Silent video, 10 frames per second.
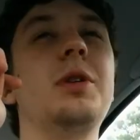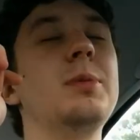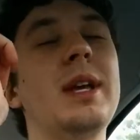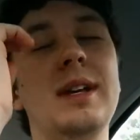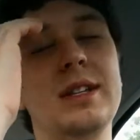
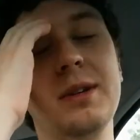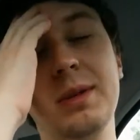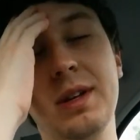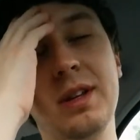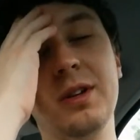She was
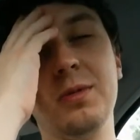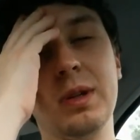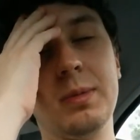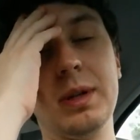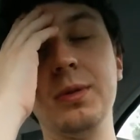asking me,
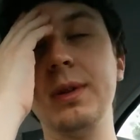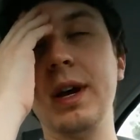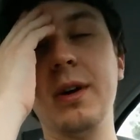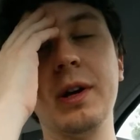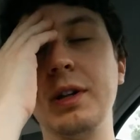what am I doing now?